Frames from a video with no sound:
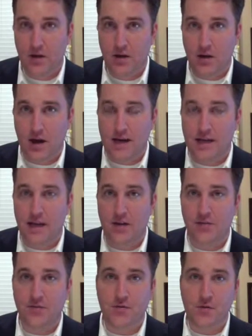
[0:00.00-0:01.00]
I get
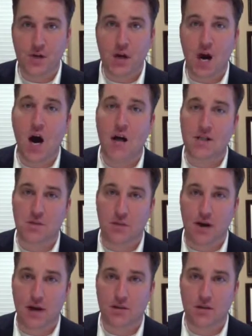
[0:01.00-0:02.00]
free
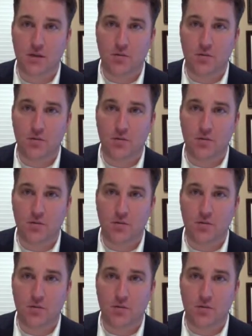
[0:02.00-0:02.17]
hotspot.